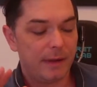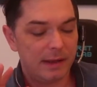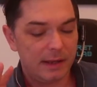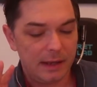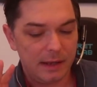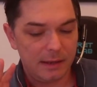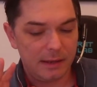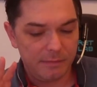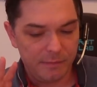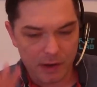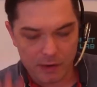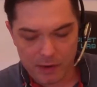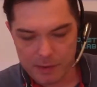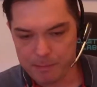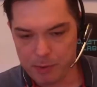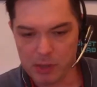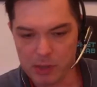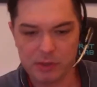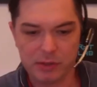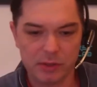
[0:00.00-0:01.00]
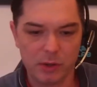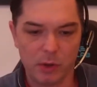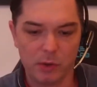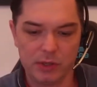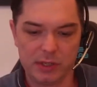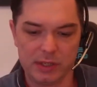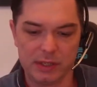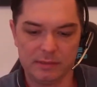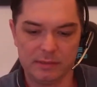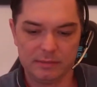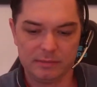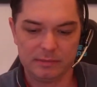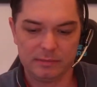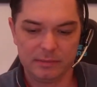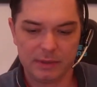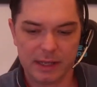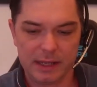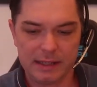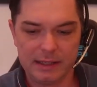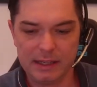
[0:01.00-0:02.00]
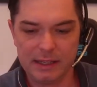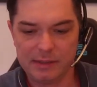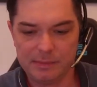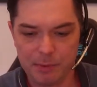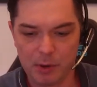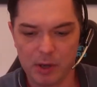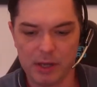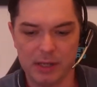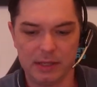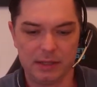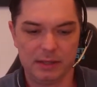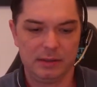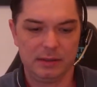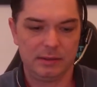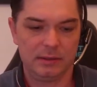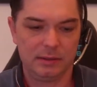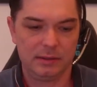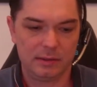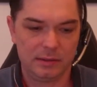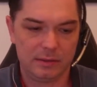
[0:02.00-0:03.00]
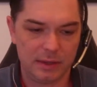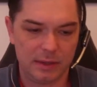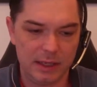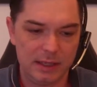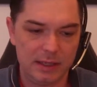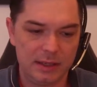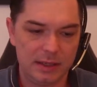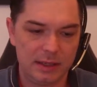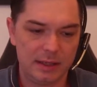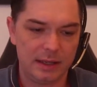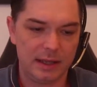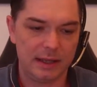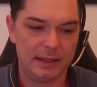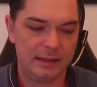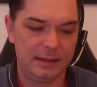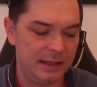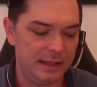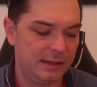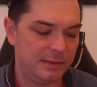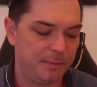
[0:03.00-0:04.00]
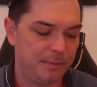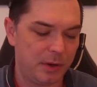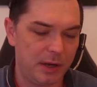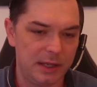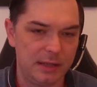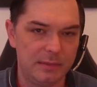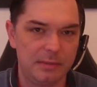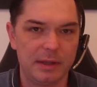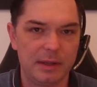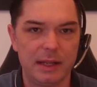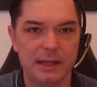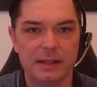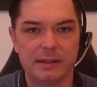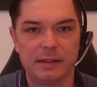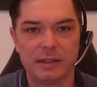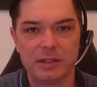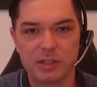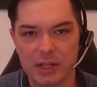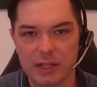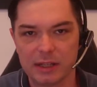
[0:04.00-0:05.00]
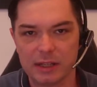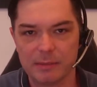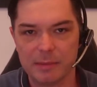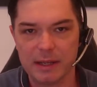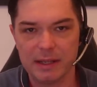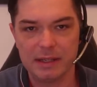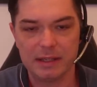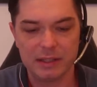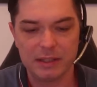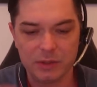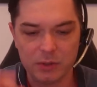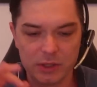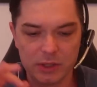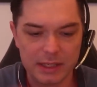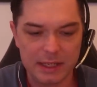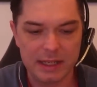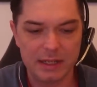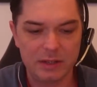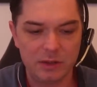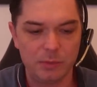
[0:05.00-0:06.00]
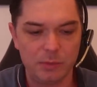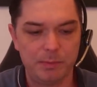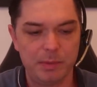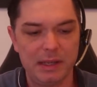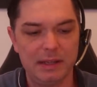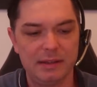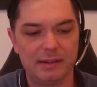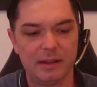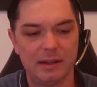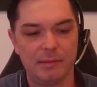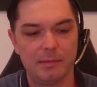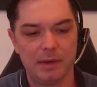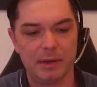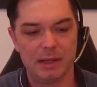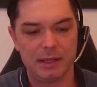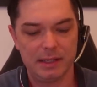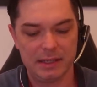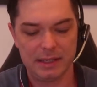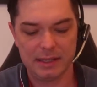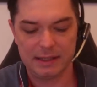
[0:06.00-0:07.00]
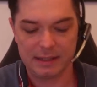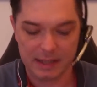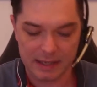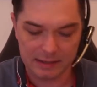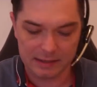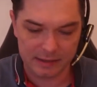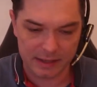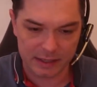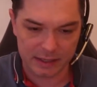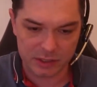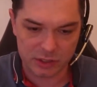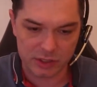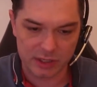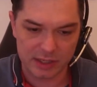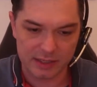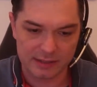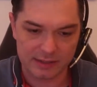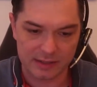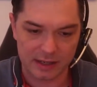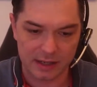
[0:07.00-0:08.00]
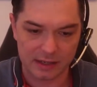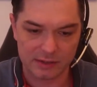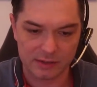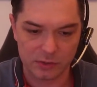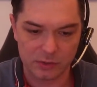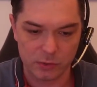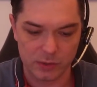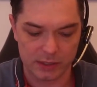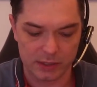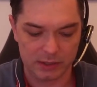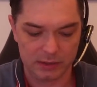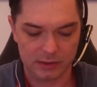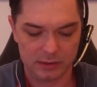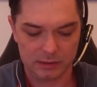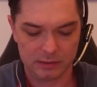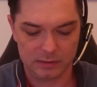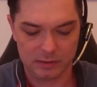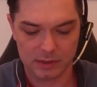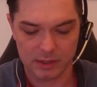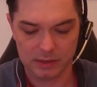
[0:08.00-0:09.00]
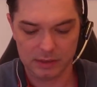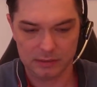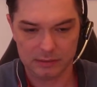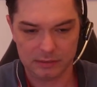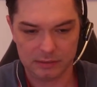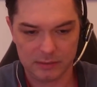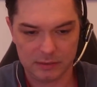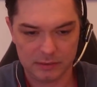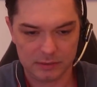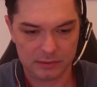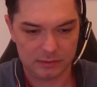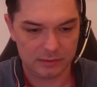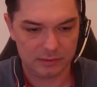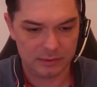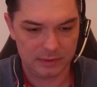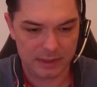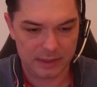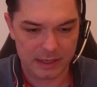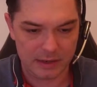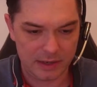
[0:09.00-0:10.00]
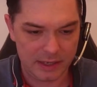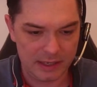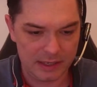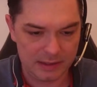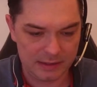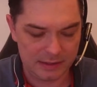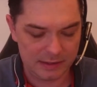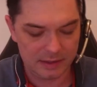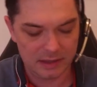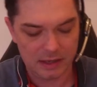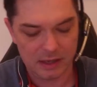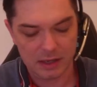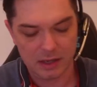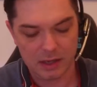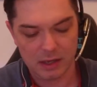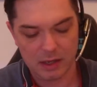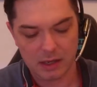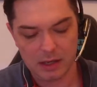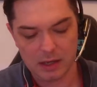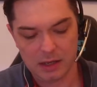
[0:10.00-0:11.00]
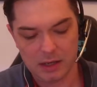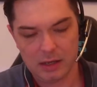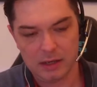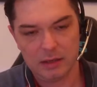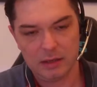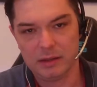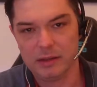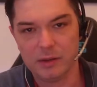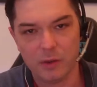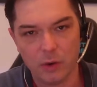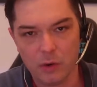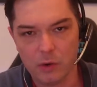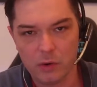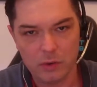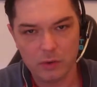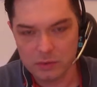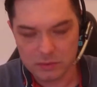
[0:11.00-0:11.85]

Very important note here. At this point, right? At this point, ladies and gentlemen, you need to be somebody that takes action and starts doing, right? There is there's